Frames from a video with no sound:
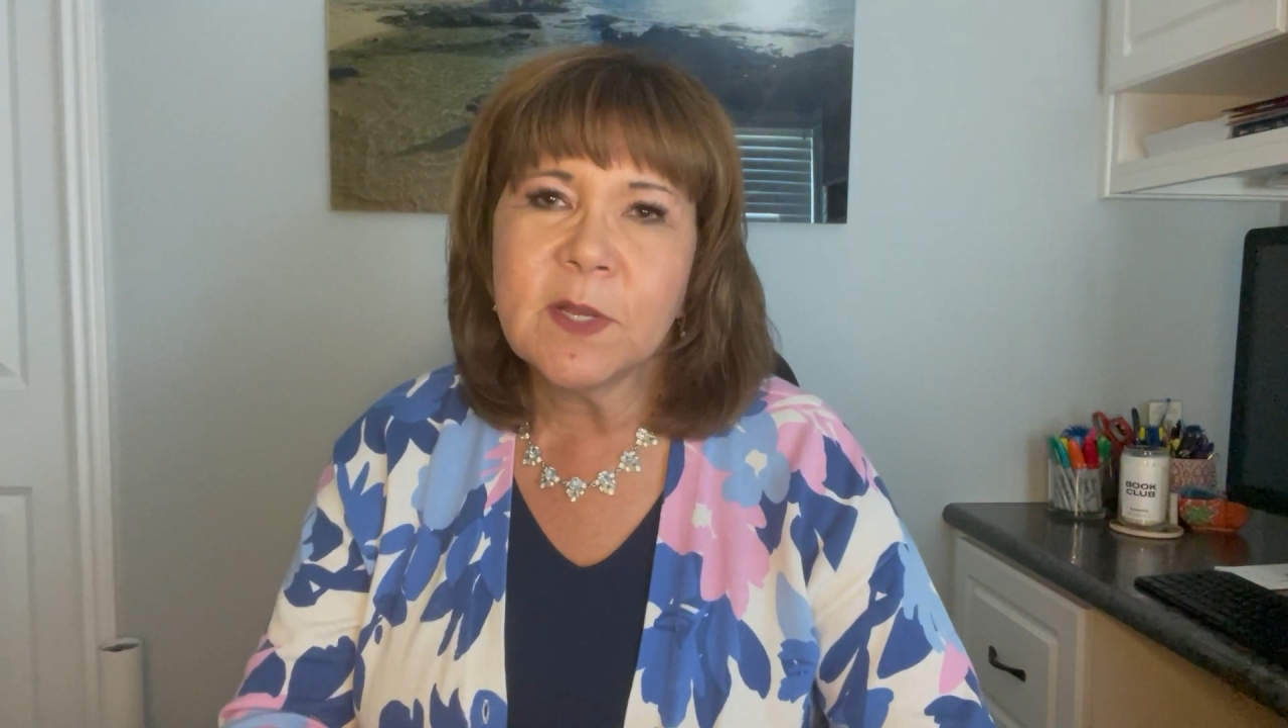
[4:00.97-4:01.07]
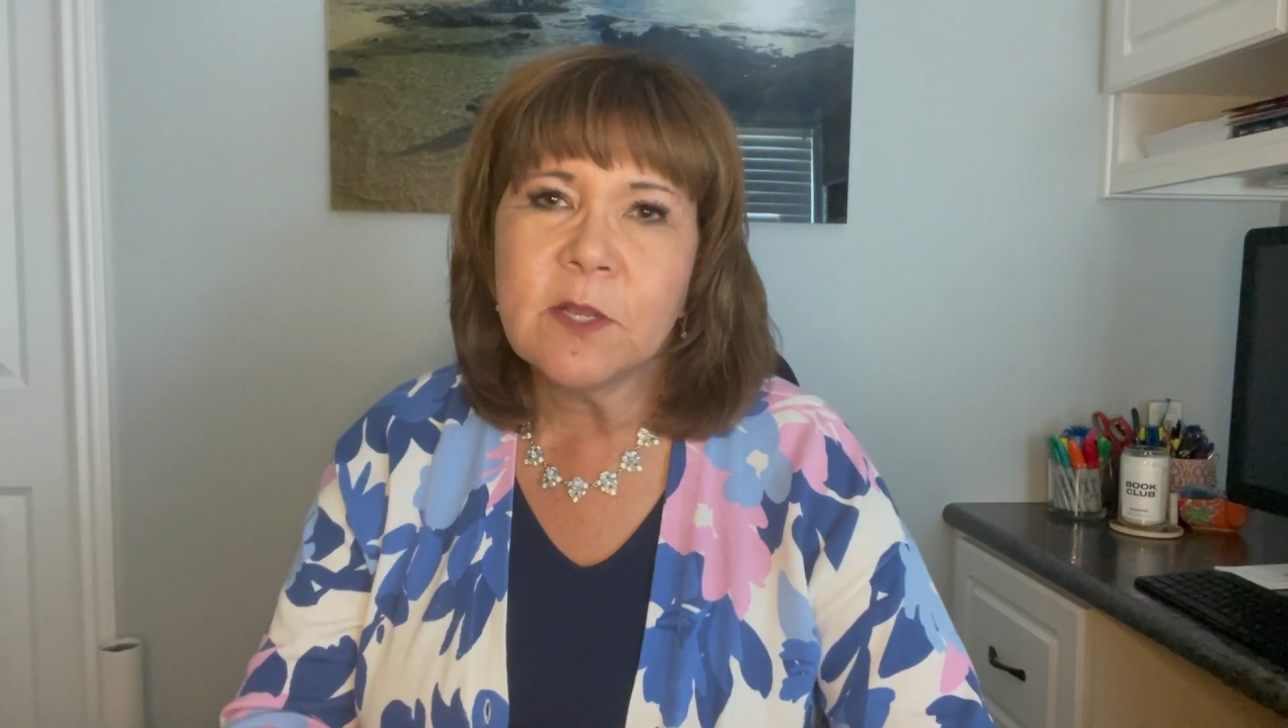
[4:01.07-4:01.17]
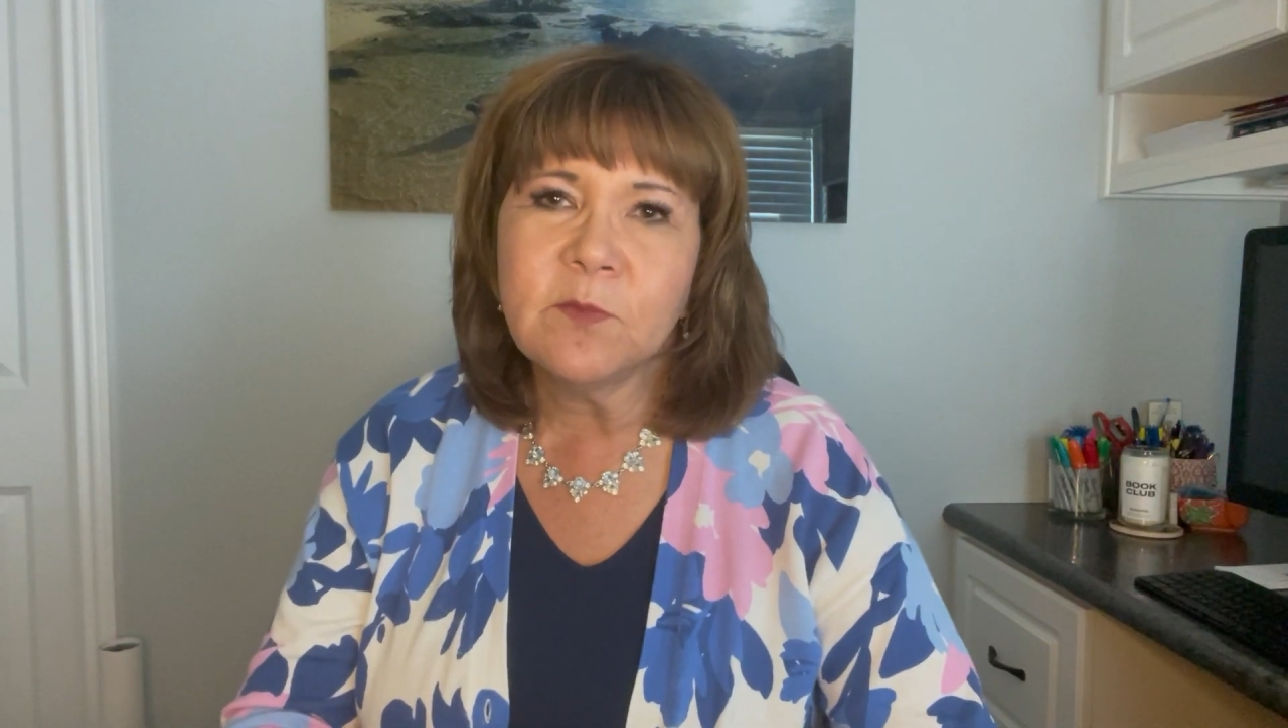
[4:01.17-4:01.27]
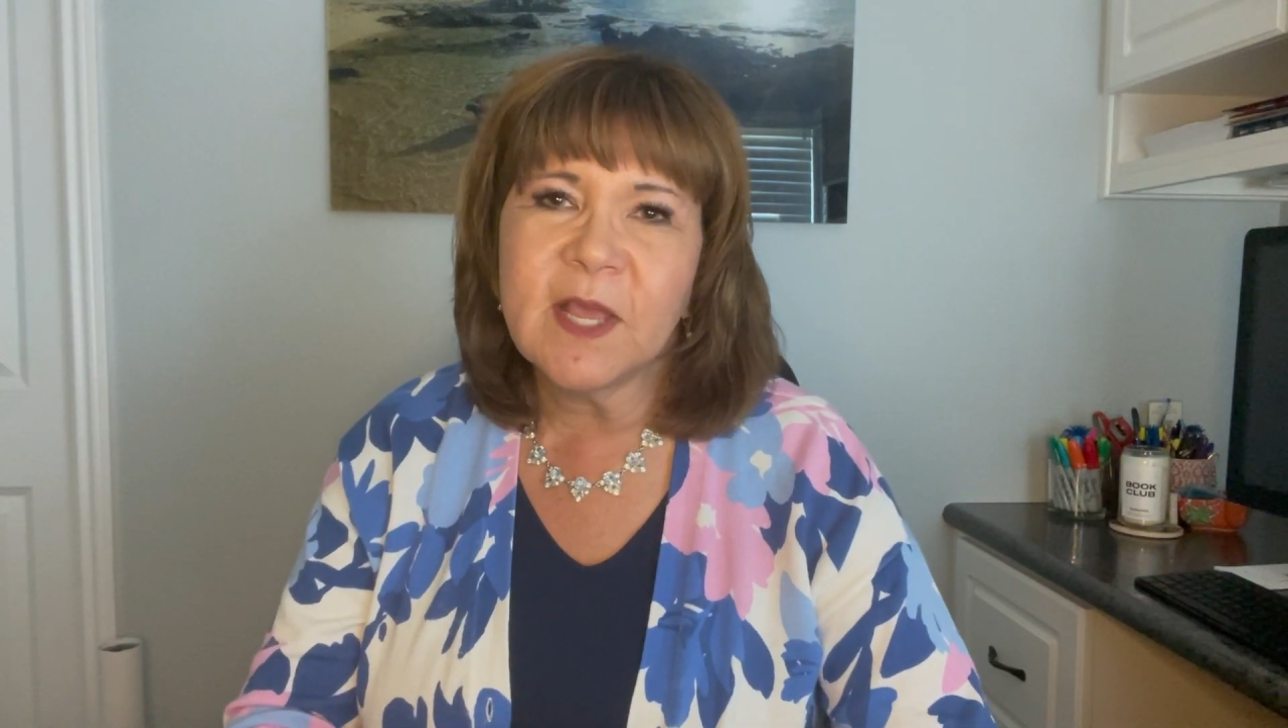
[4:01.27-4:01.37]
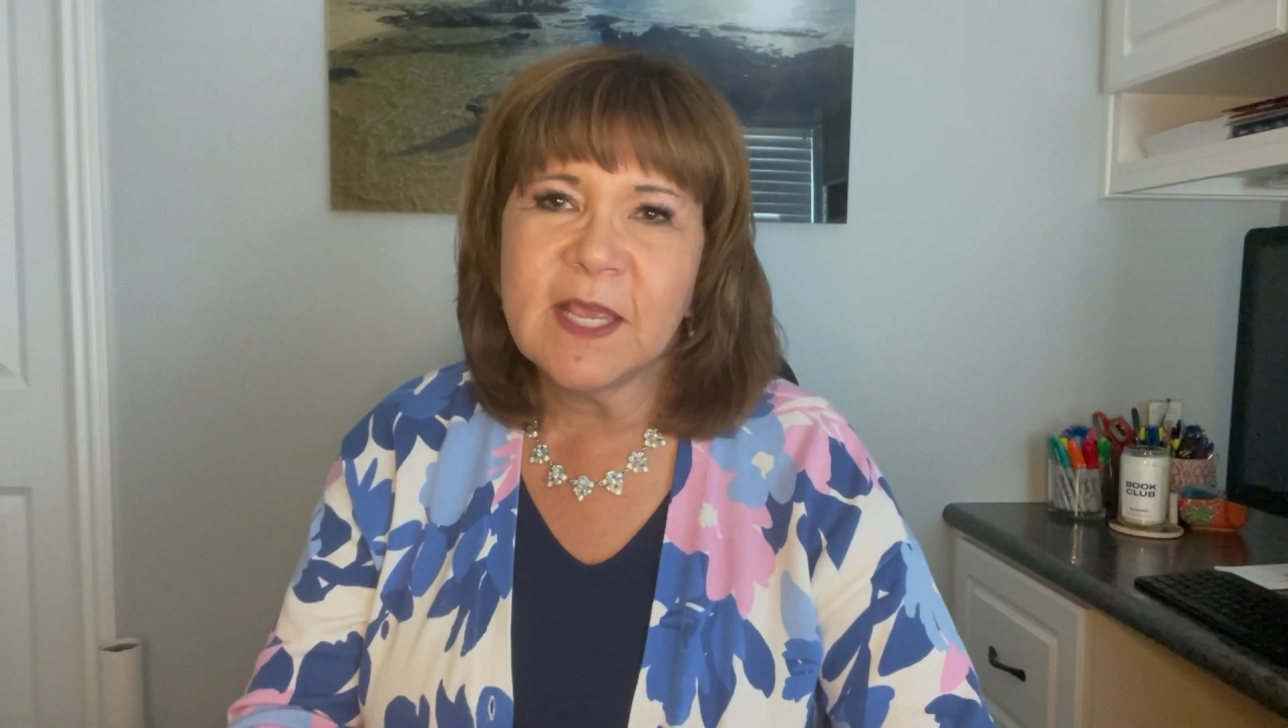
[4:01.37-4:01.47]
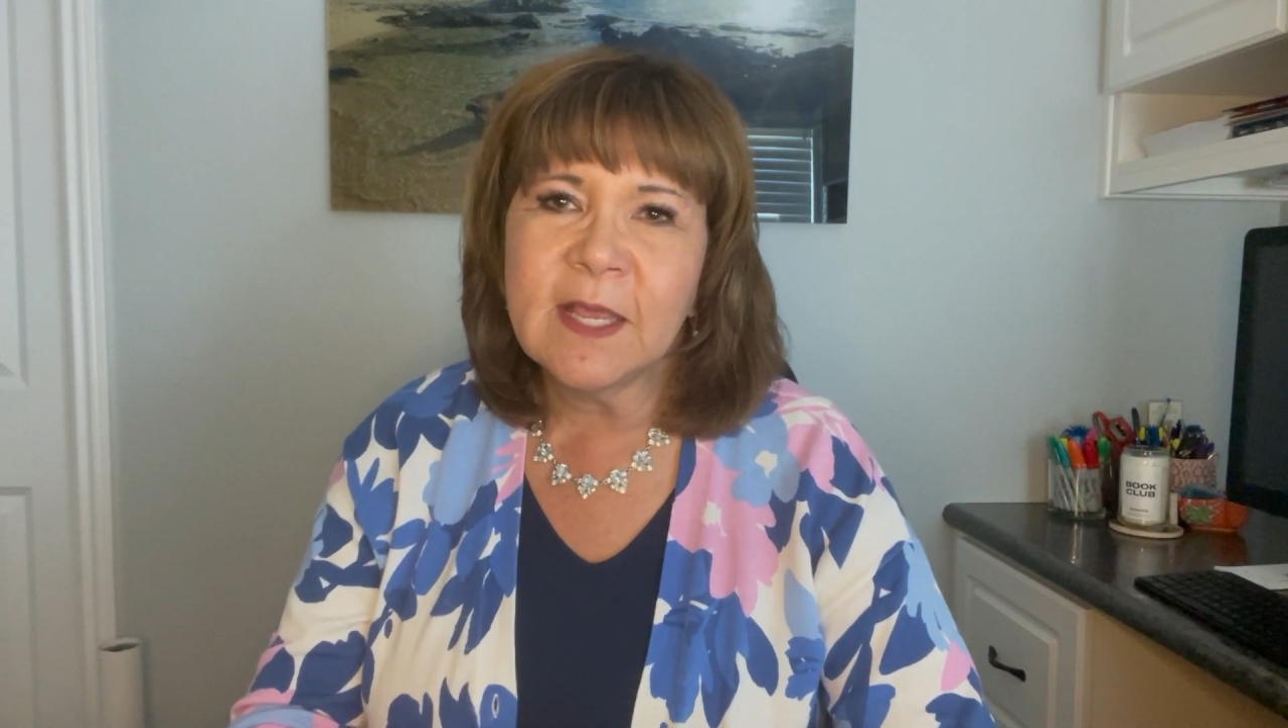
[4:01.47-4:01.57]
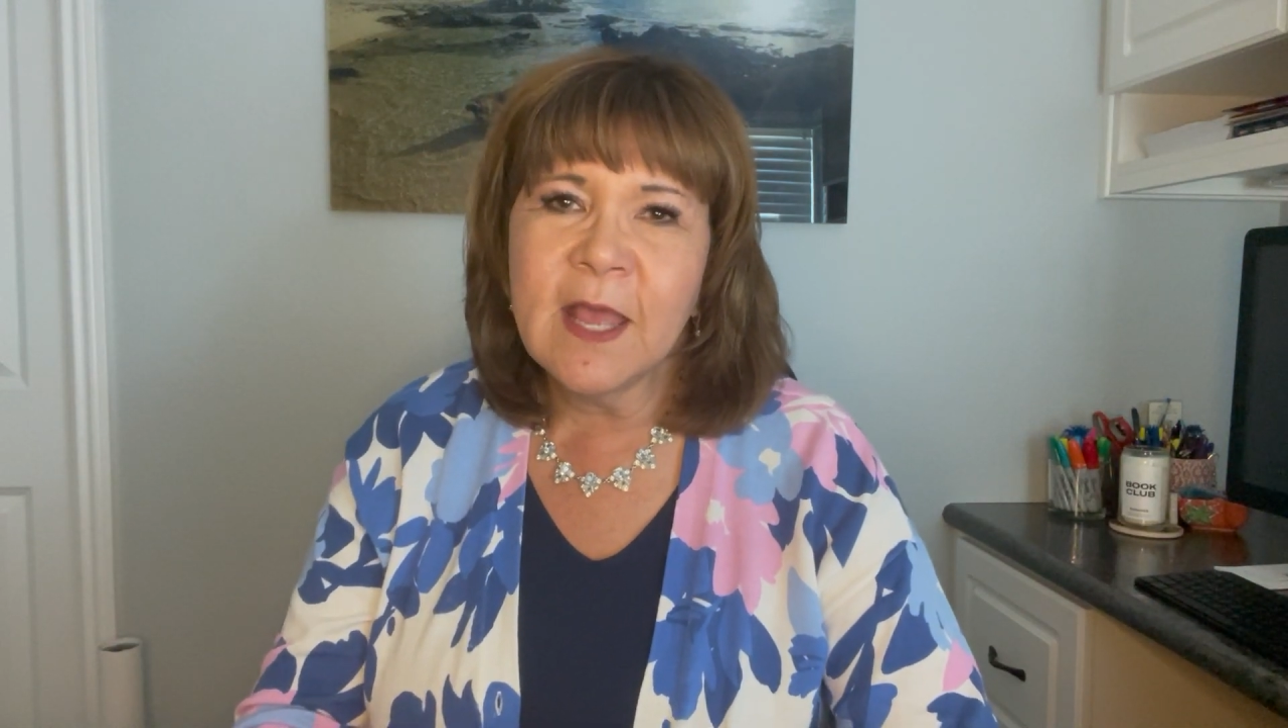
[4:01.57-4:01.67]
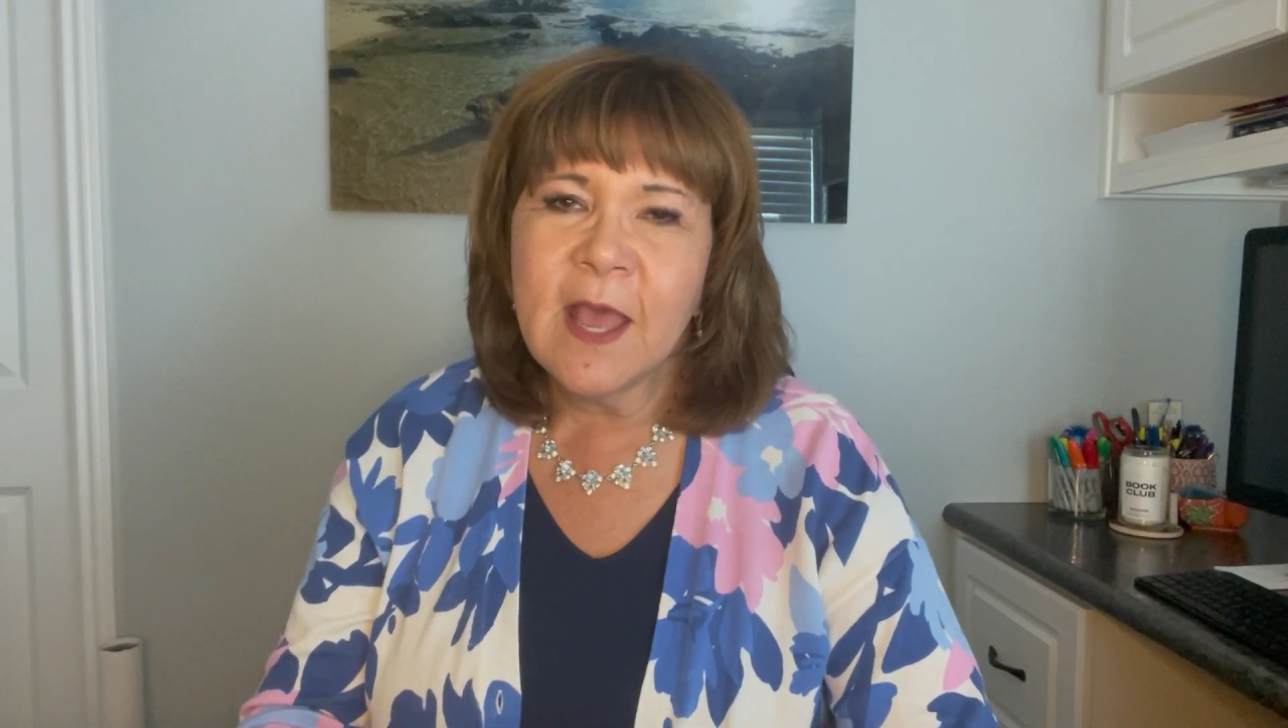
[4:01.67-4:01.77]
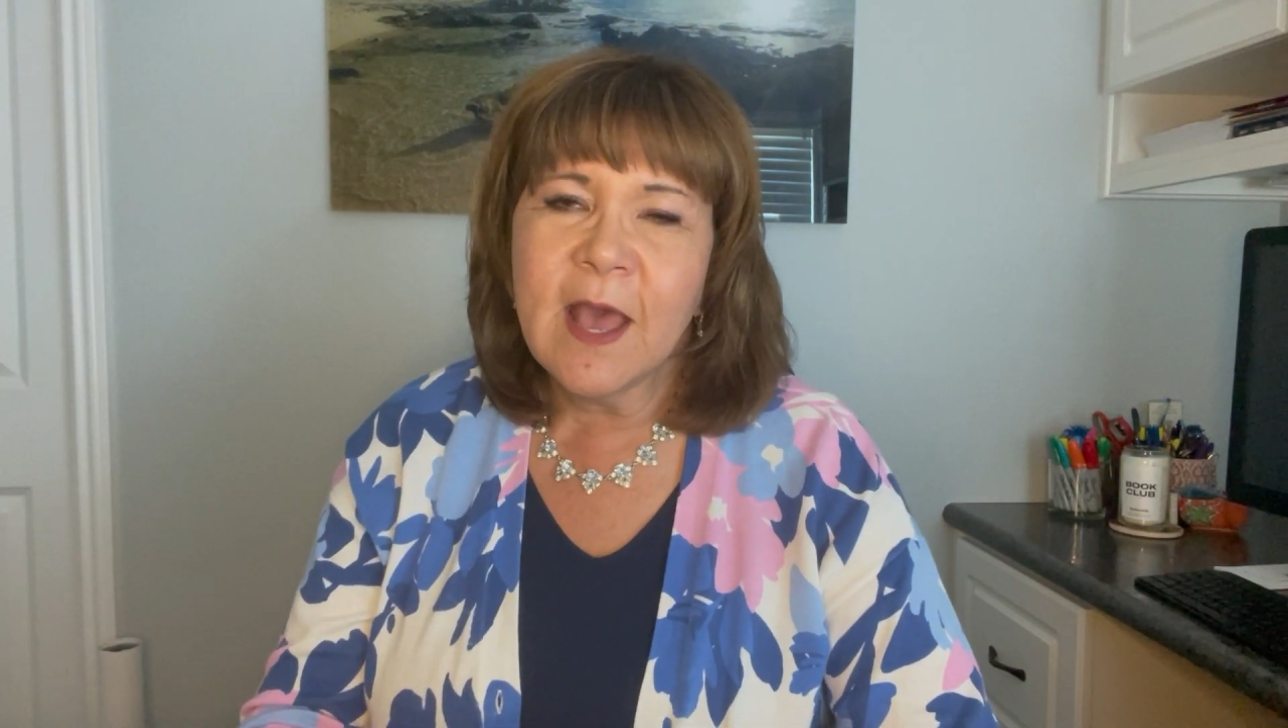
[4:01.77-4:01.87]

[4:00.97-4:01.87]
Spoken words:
anyway,